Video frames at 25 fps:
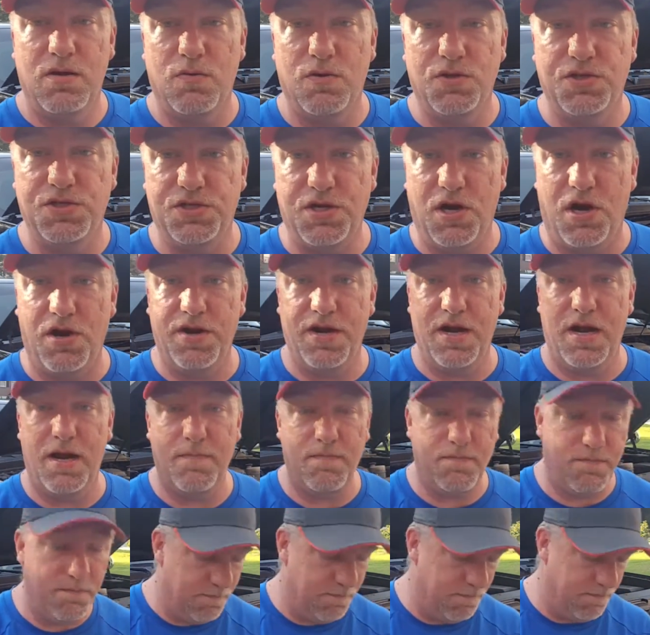start it
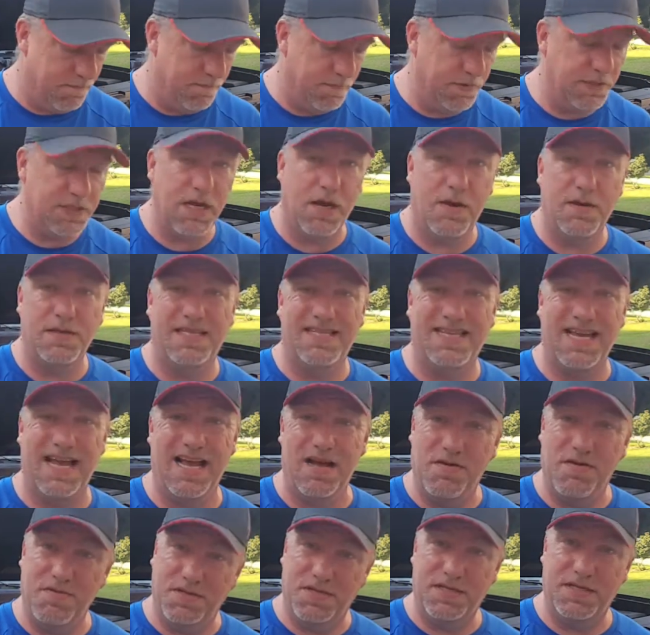up, see how it
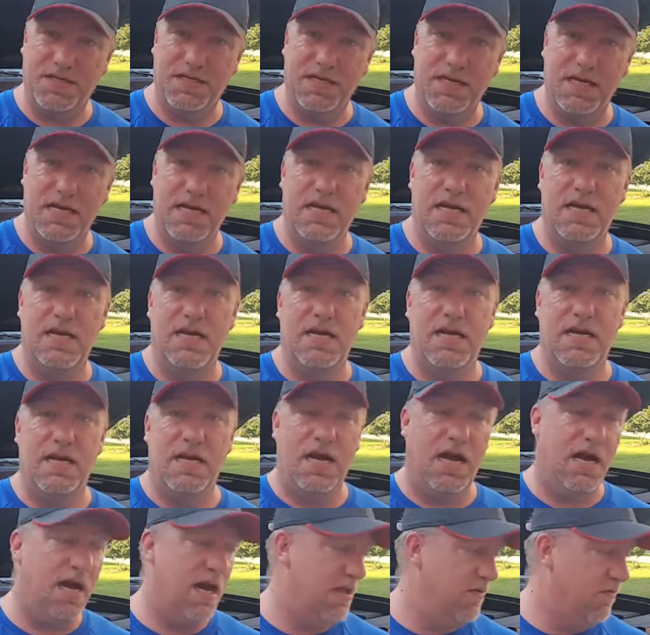sounds,
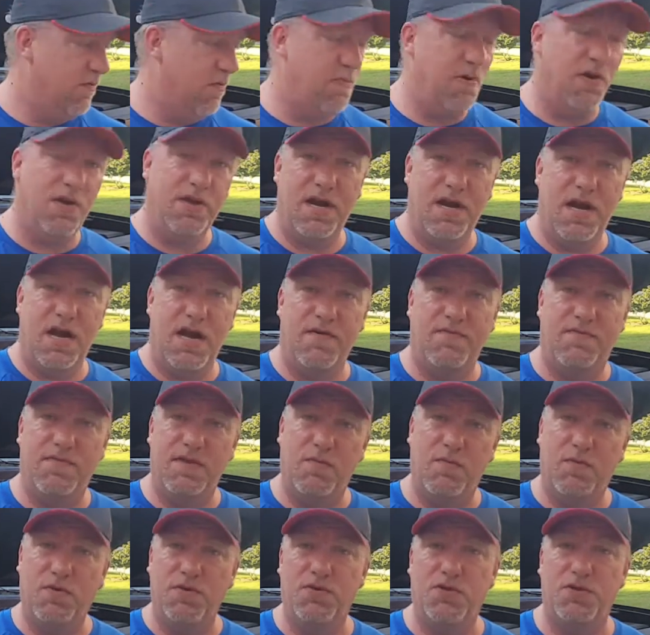then we'll pull it off,
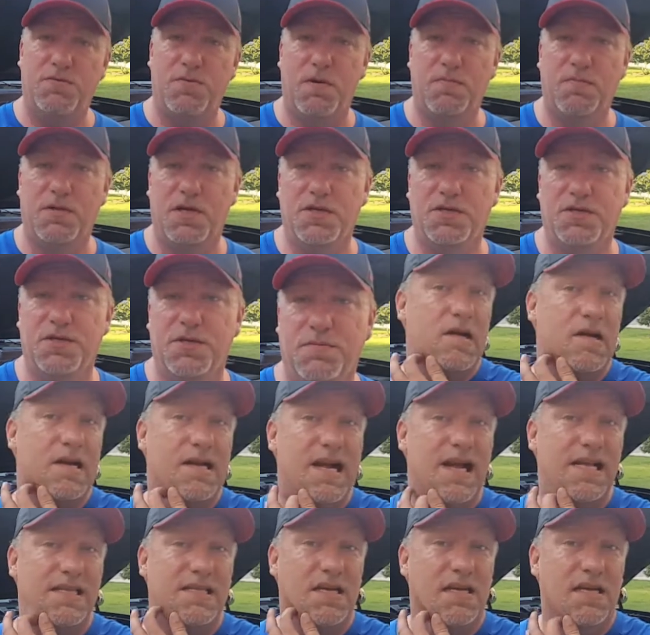and then we'll do the spark plugs.
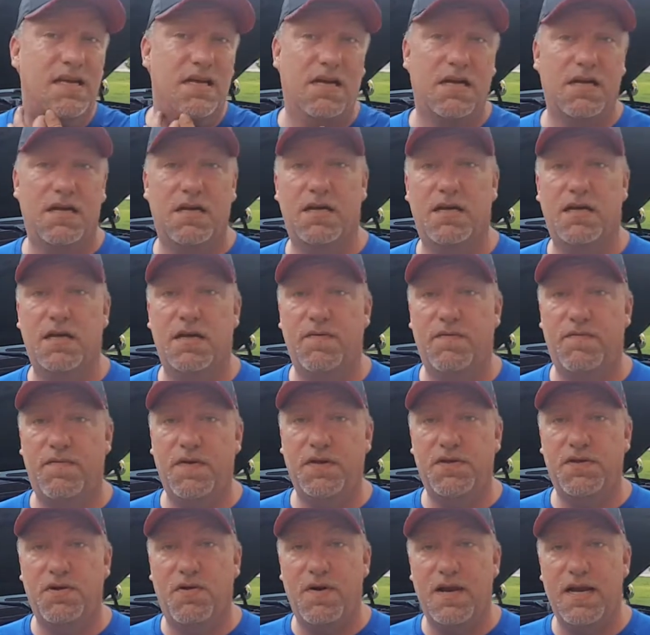Got the
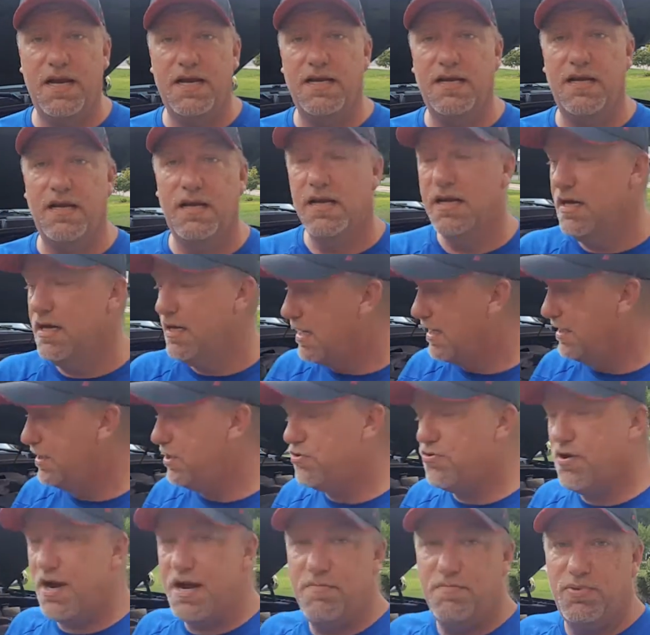filter in, got
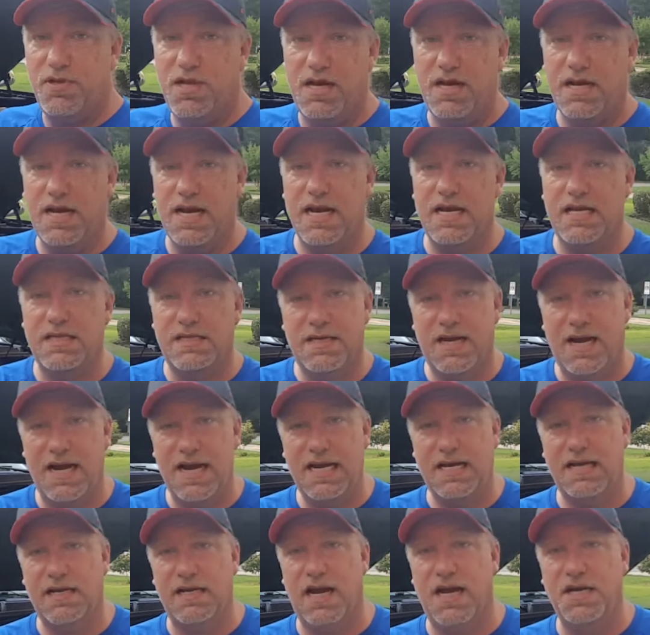the drain plug in and
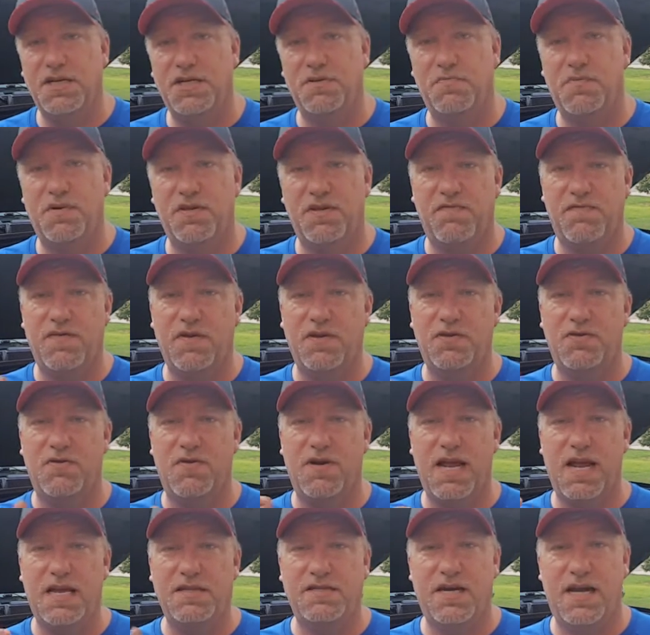tight. I just put the filter
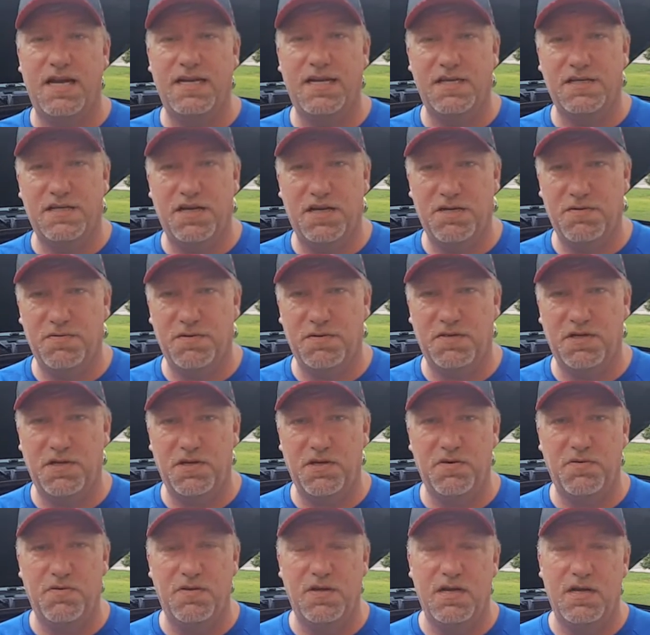in hand tight. That's all you're supposed to
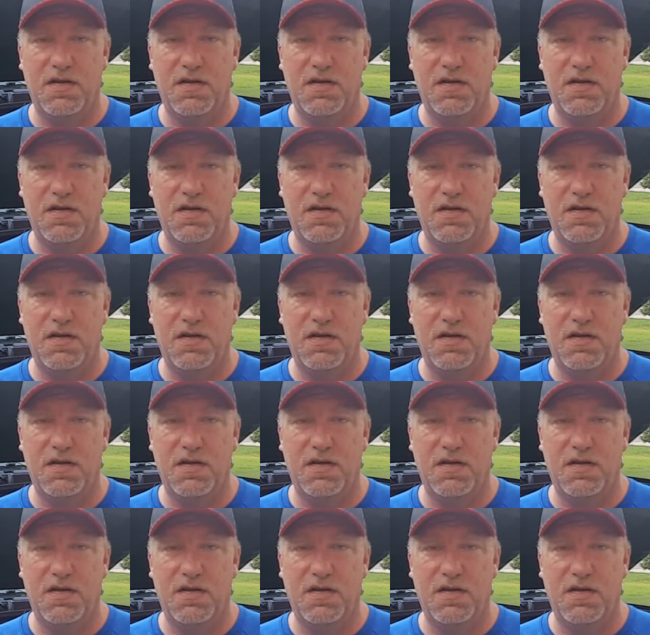do.